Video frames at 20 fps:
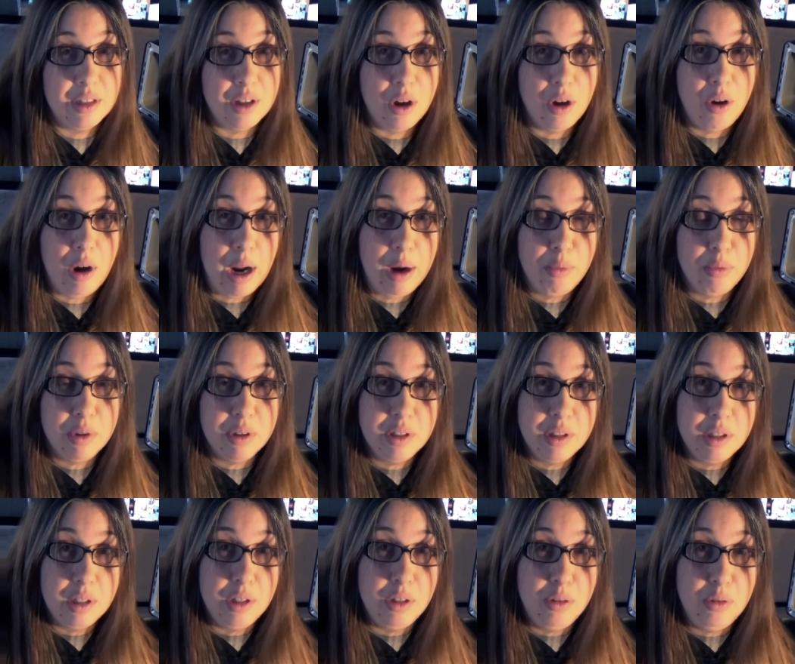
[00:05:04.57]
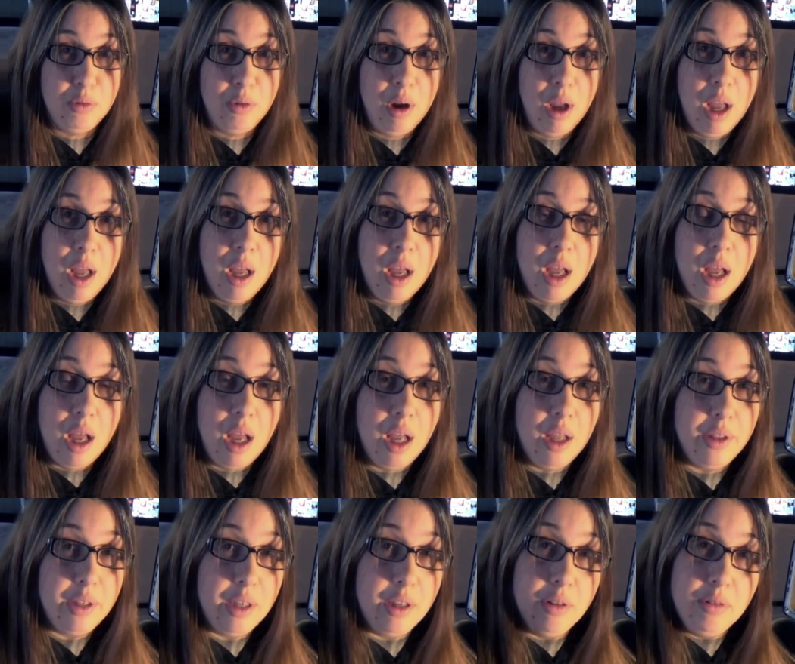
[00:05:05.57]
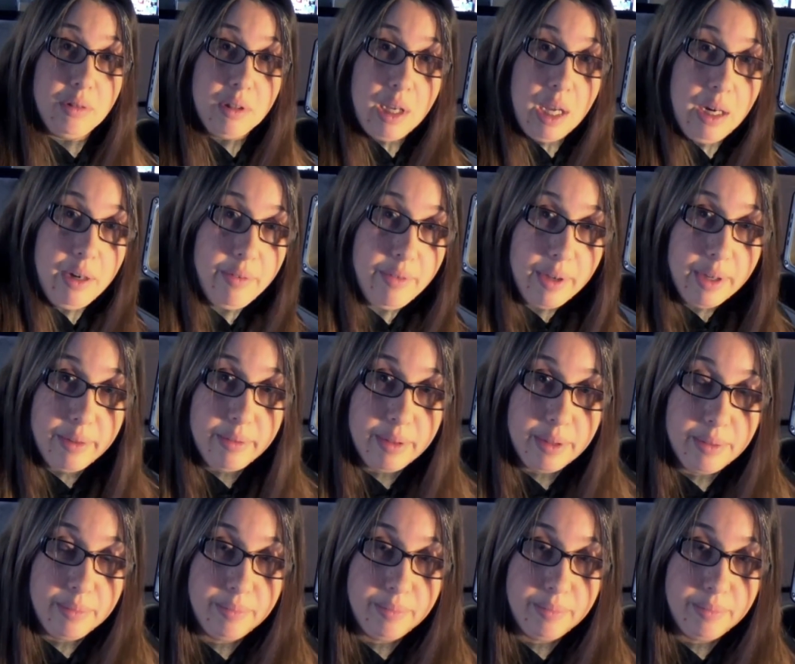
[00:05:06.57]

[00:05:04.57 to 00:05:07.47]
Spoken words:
so I will see you on the other side of it.